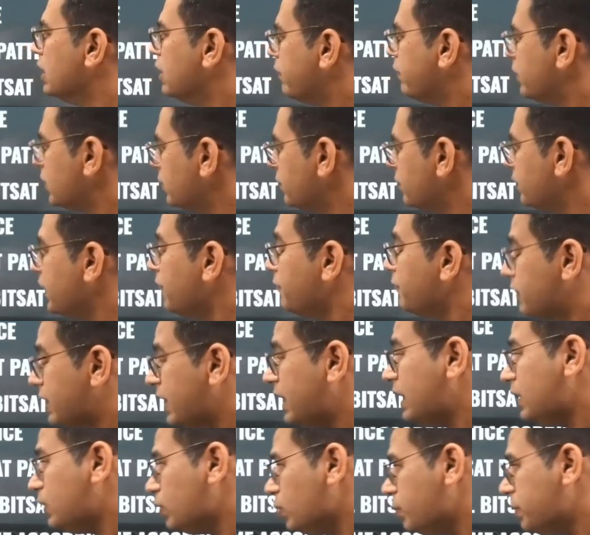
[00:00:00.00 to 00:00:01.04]
Well, we have
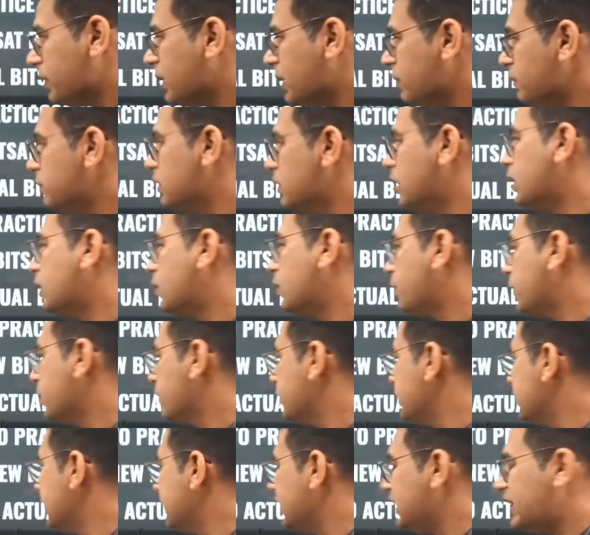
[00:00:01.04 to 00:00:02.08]
tried to become one of
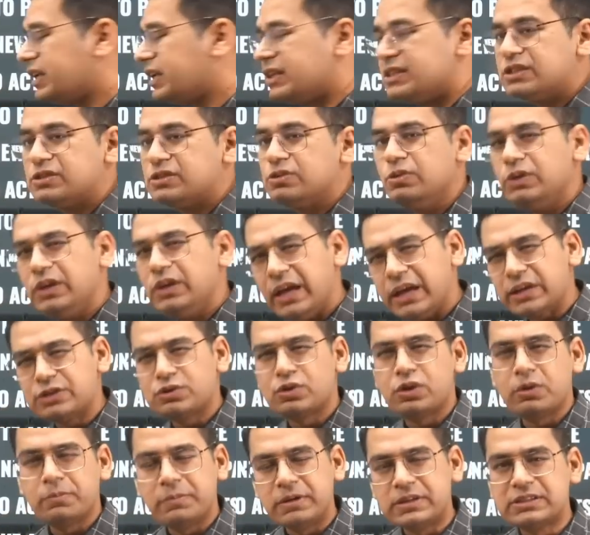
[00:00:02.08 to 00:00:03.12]
the nearest to the
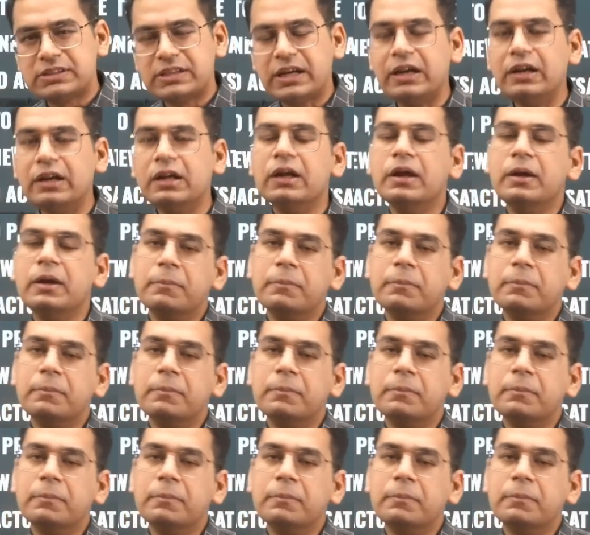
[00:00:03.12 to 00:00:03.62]
actual BITSAT,